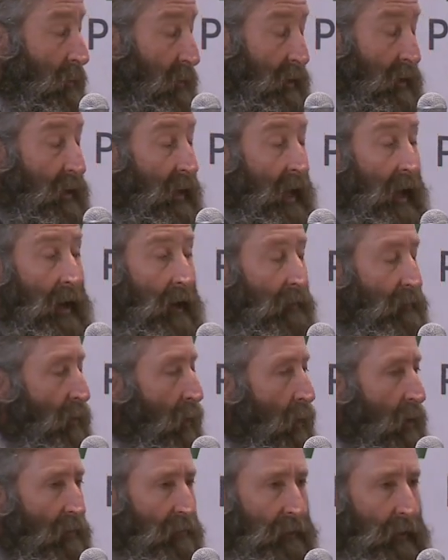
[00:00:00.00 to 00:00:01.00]
Net of
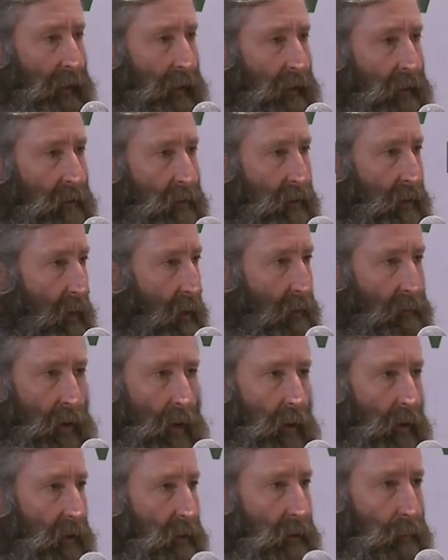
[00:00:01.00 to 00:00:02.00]
all fees, of
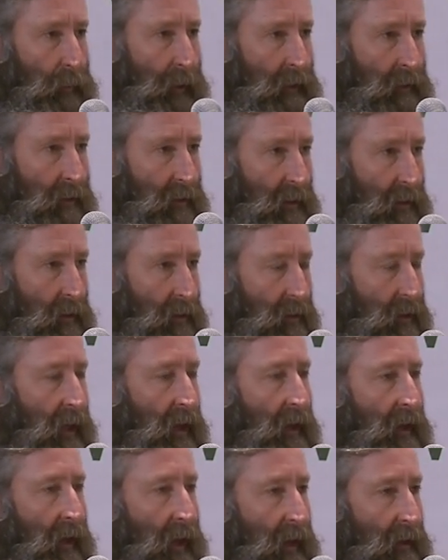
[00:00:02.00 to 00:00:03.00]
all expenses,
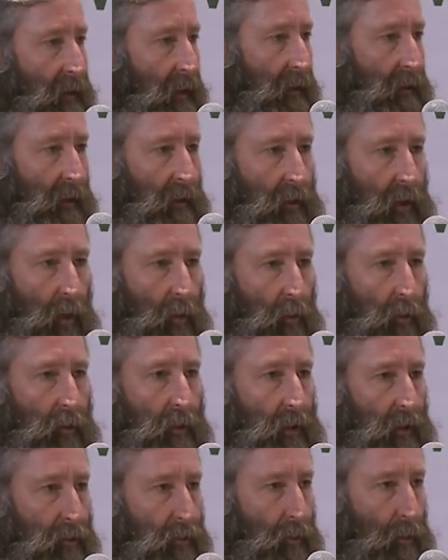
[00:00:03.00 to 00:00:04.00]
I think the total
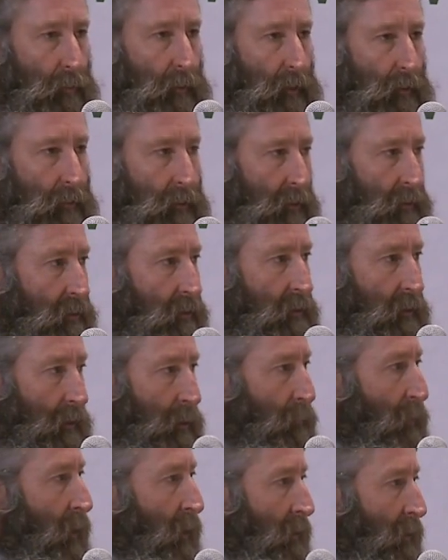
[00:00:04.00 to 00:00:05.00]
distributions to
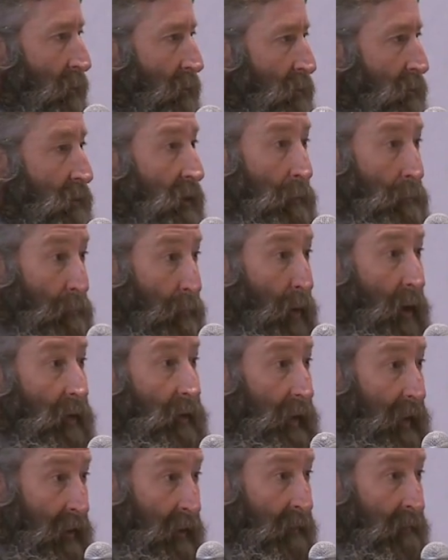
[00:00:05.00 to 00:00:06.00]
the partners that bought
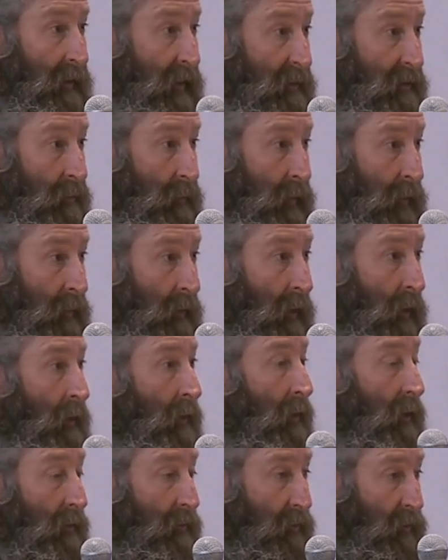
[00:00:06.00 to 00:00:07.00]
that investment
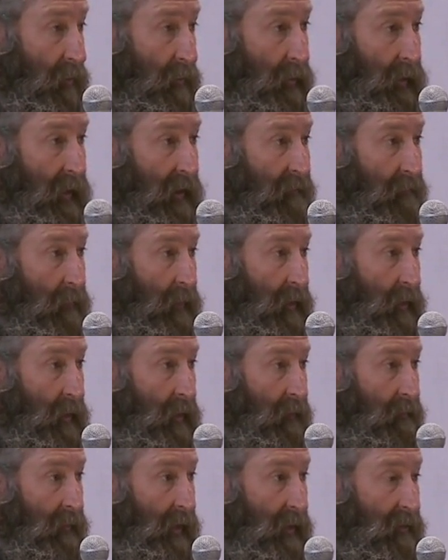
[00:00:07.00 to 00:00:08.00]
on two and a half million
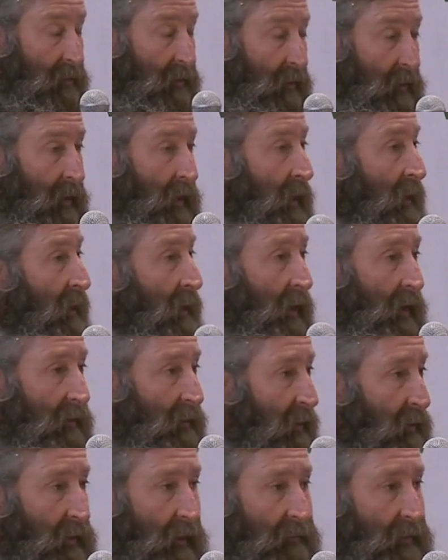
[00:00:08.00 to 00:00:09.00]
invested, I
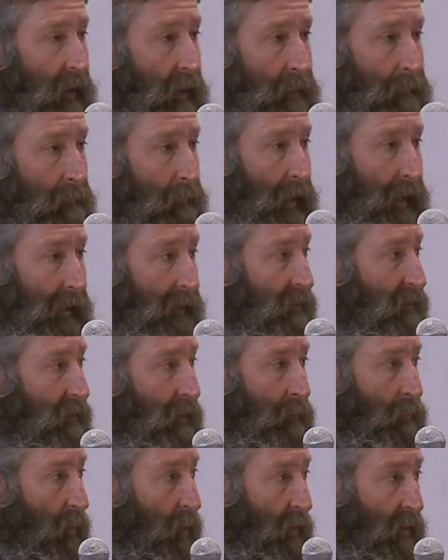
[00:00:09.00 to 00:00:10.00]
think they've gotten back
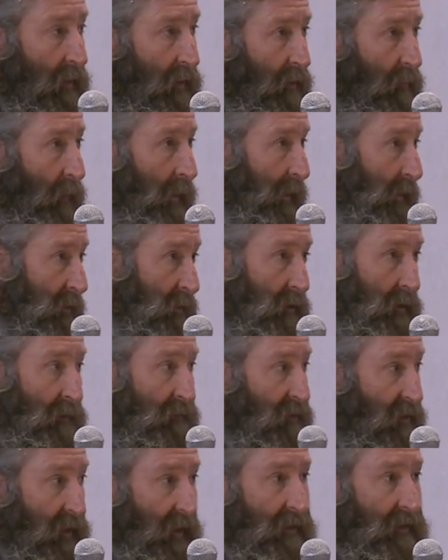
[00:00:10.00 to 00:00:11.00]
somewhere in the range
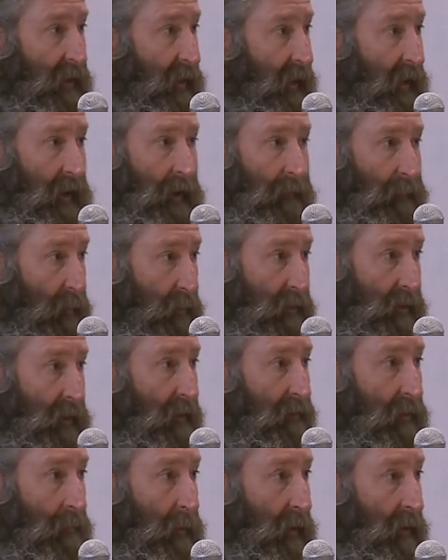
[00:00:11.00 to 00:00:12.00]
of six and a half or
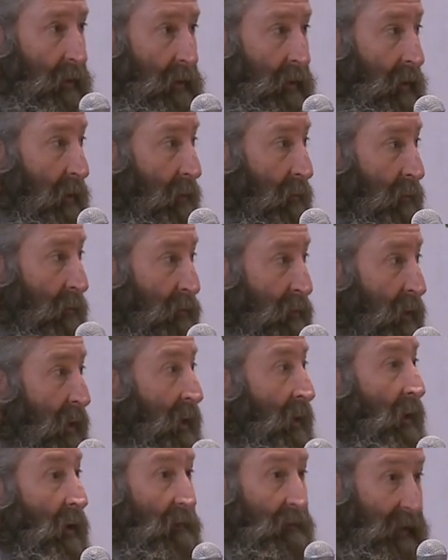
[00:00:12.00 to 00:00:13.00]
seven million dollars
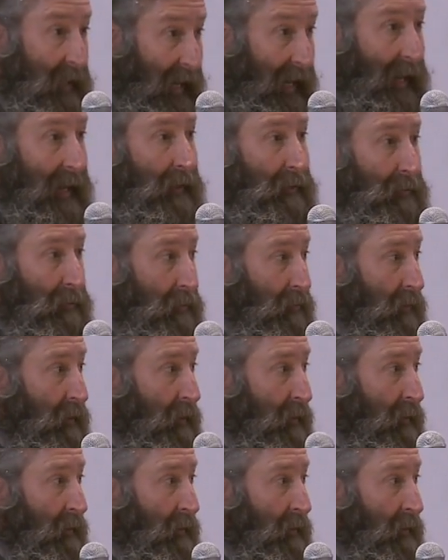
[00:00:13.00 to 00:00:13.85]
of cash